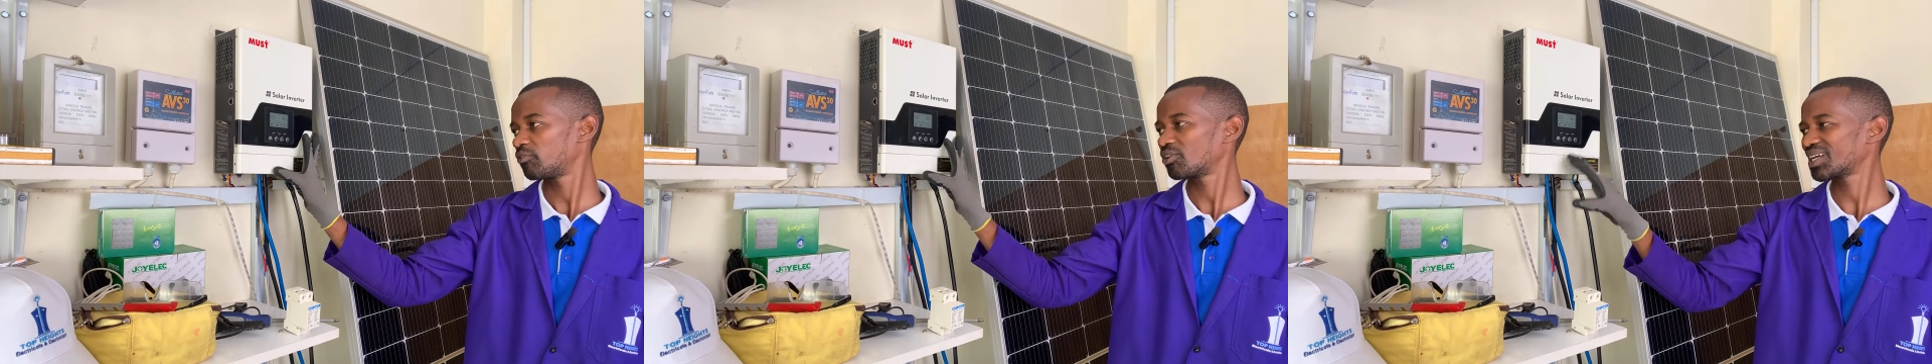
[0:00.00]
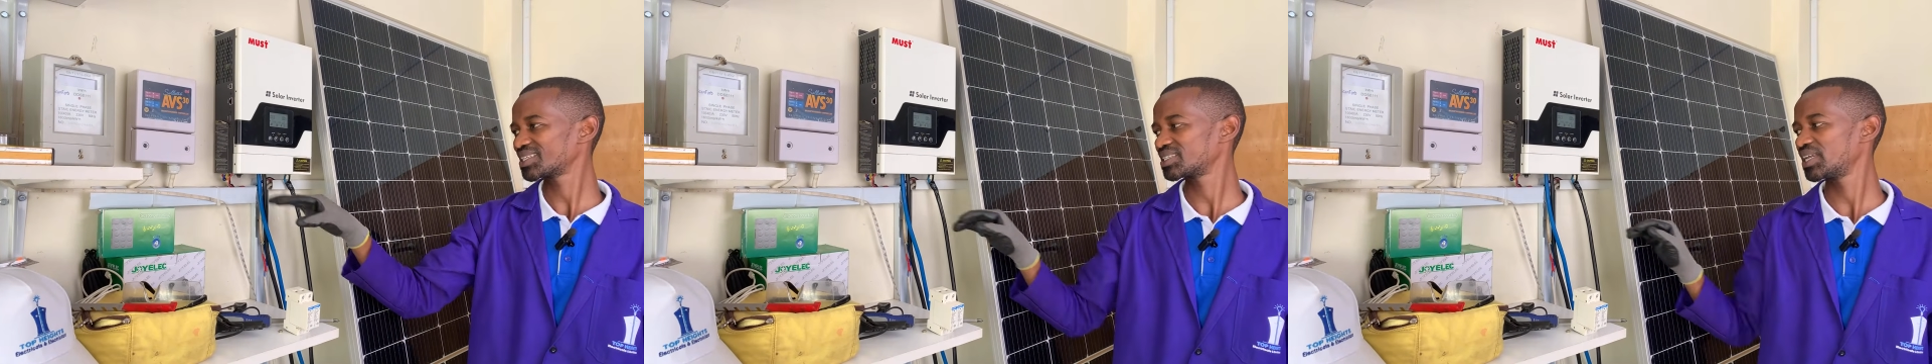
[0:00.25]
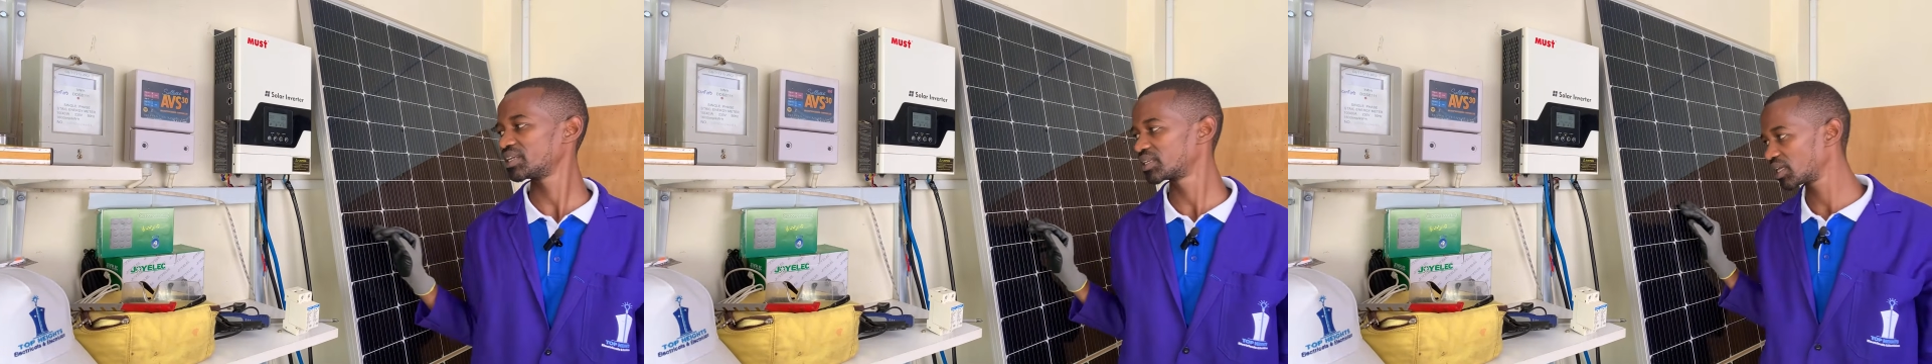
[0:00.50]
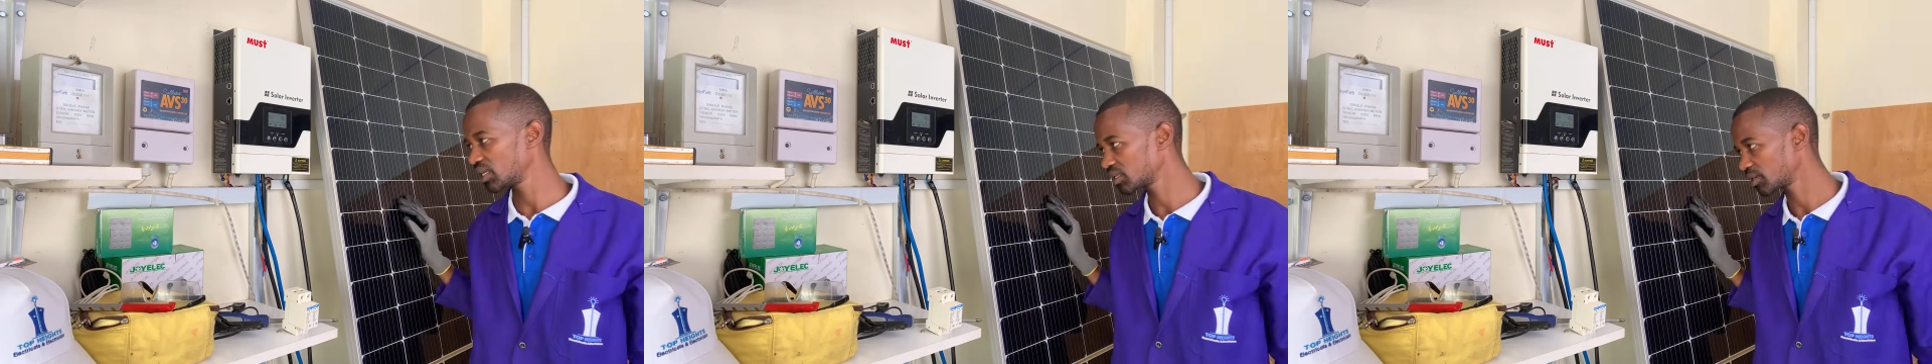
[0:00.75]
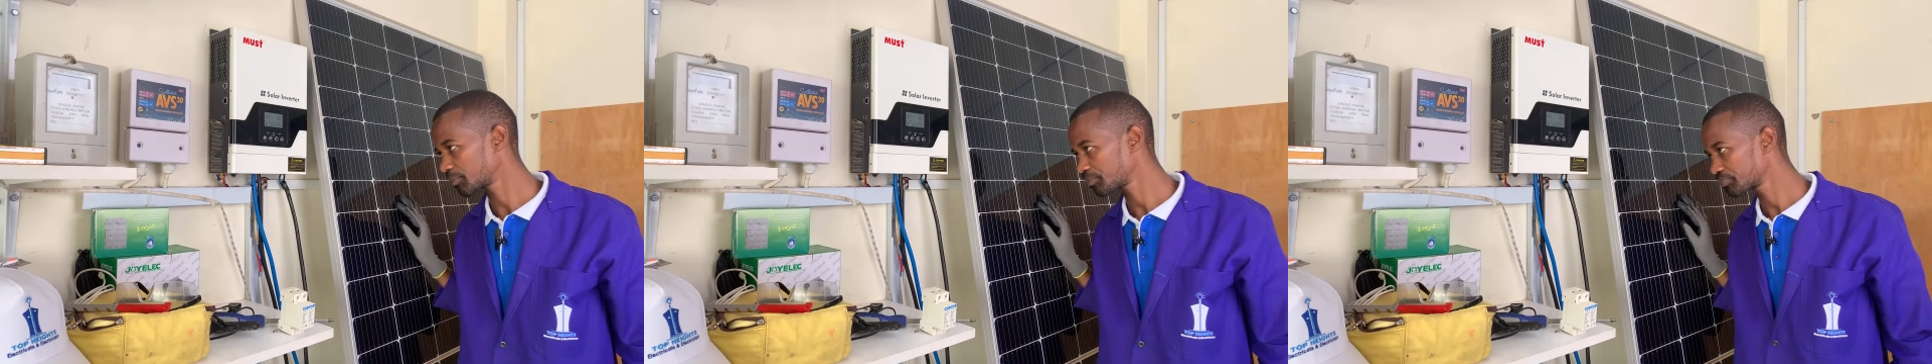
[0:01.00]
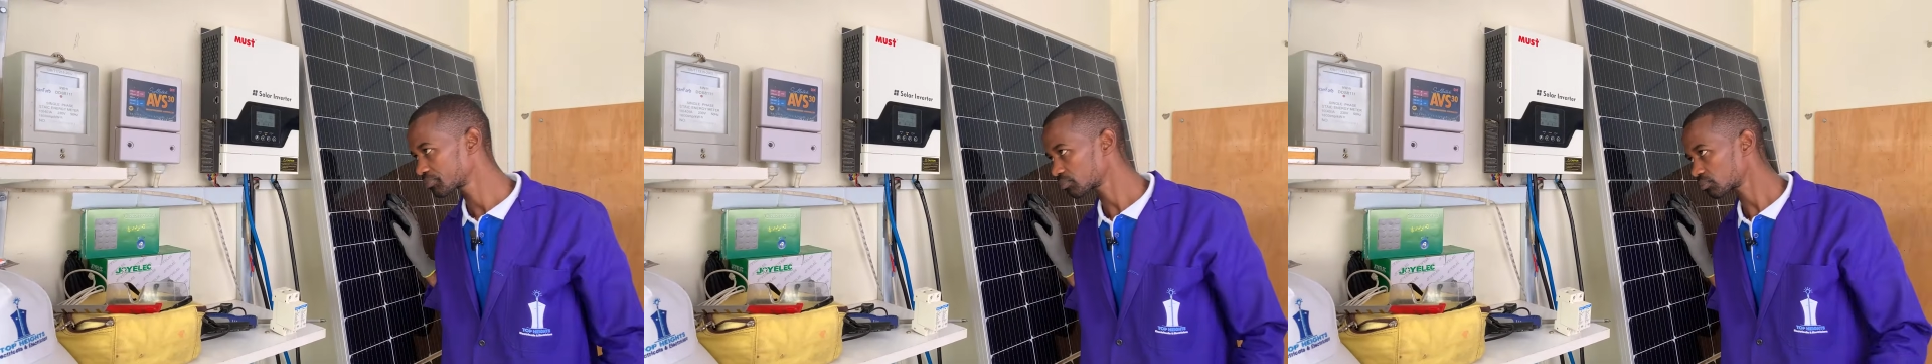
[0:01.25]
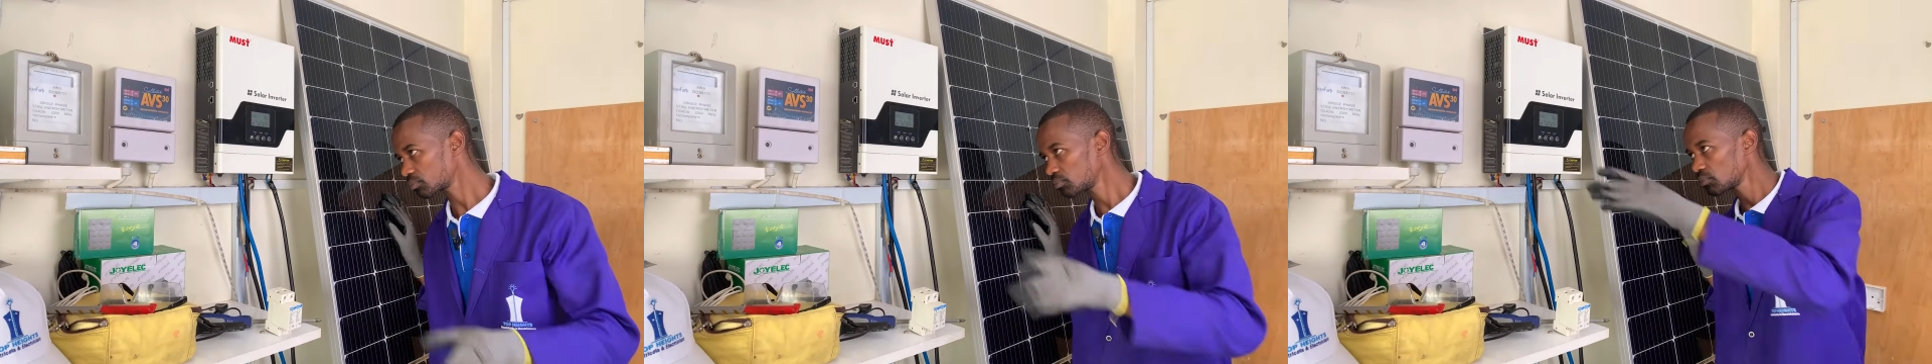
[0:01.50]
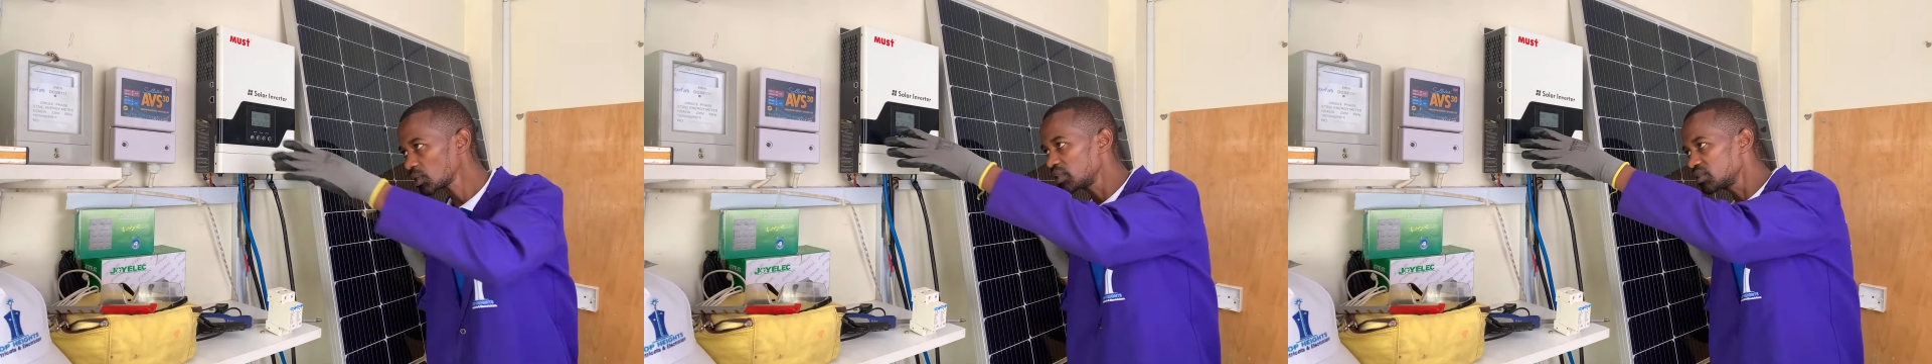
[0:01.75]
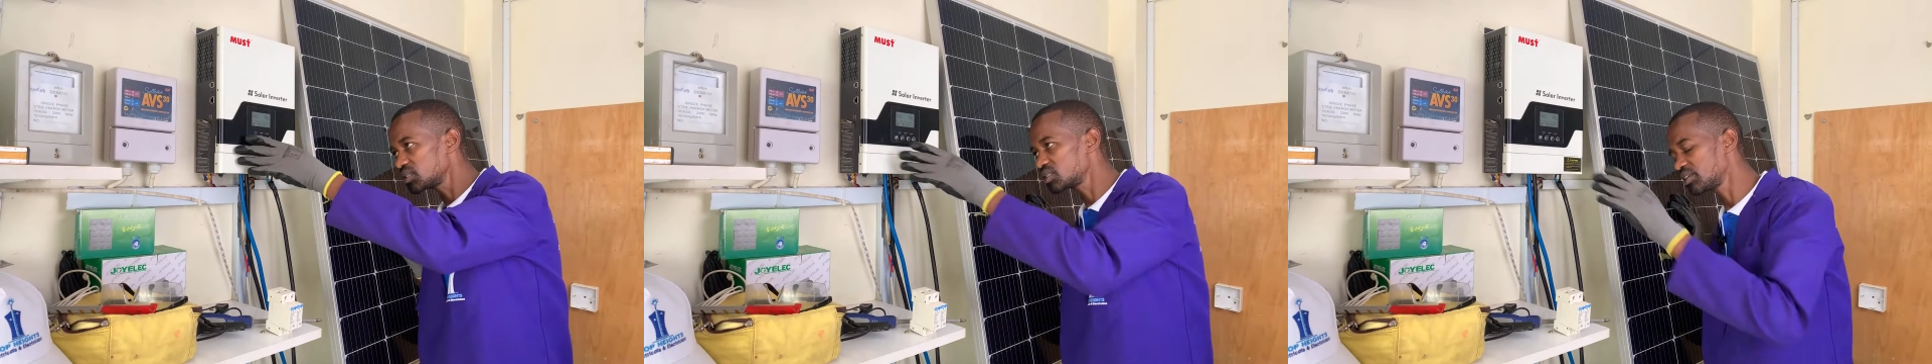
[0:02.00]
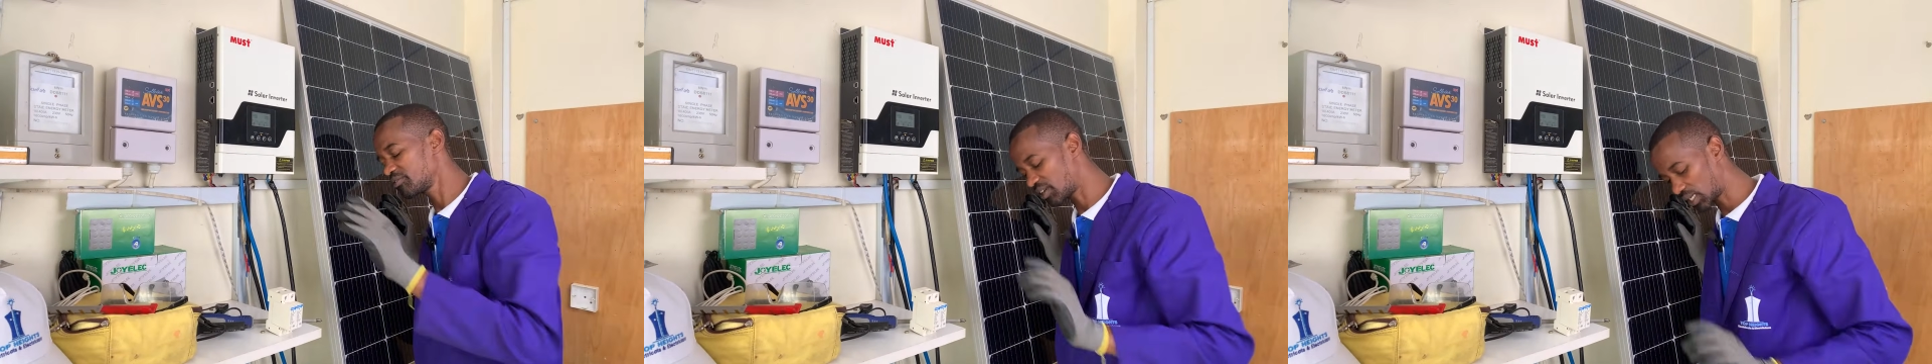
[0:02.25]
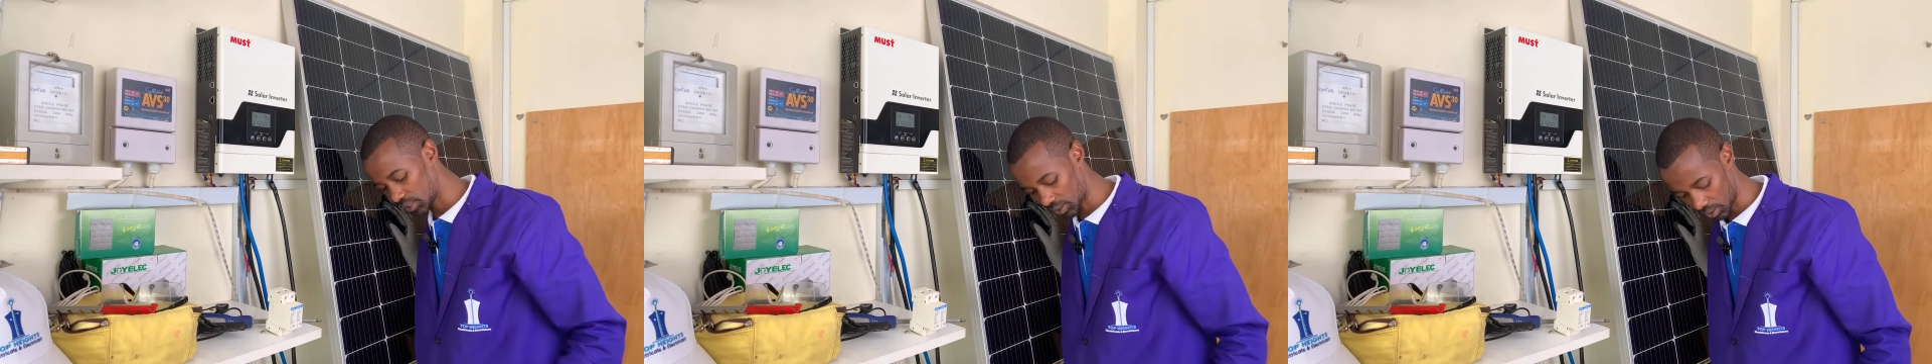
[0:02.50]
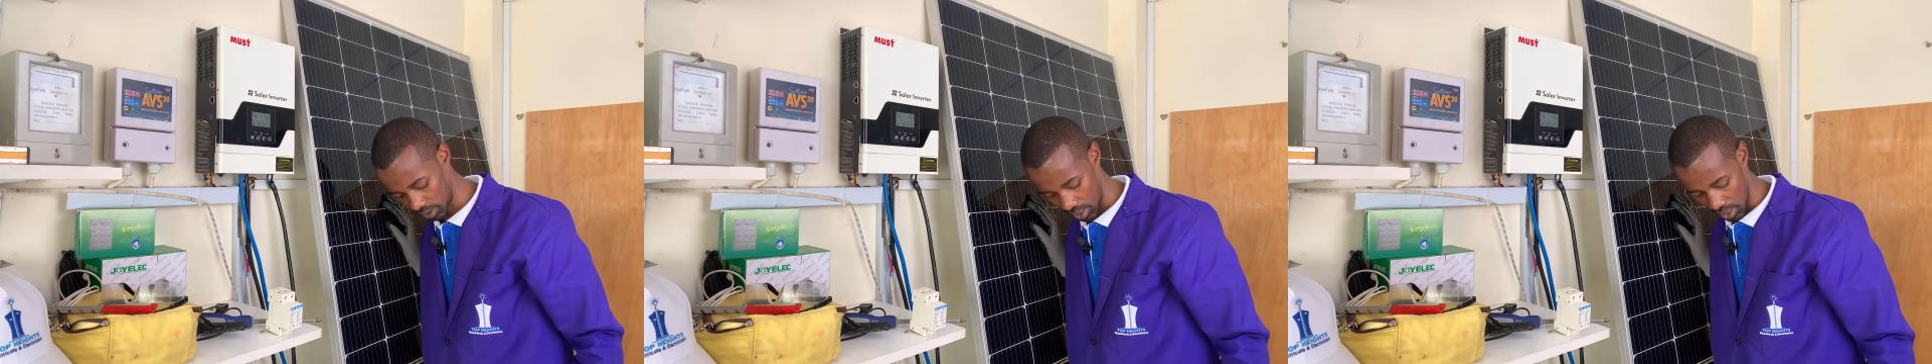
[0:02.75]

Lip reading: For us here in Kenya, this inverter